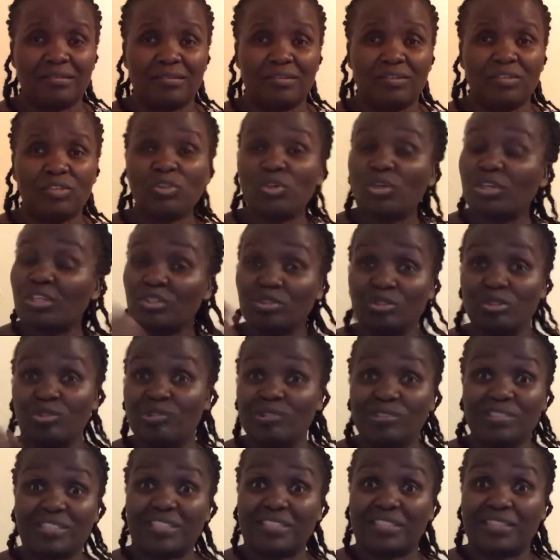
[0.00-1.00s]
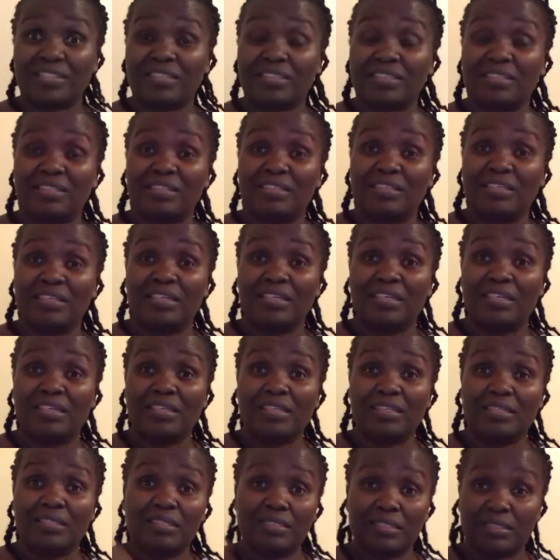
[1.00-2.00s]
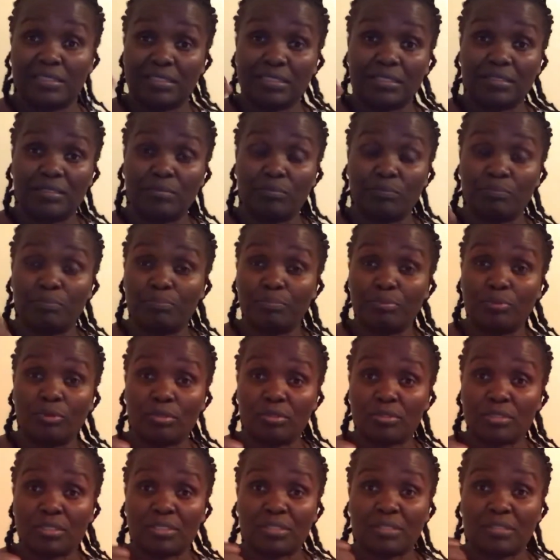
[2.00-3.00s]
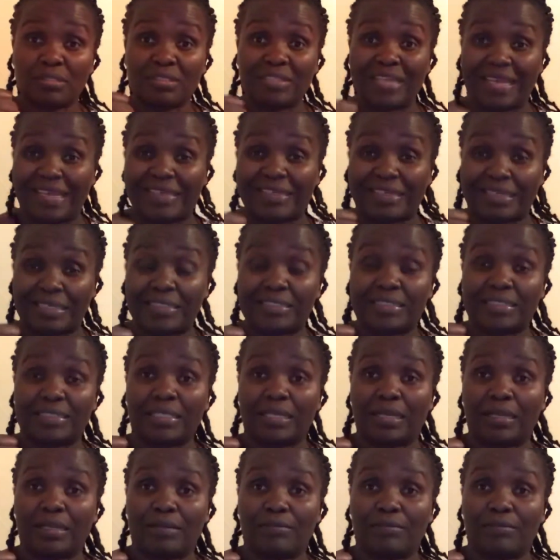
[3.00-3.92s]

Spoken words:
You're not this boss, director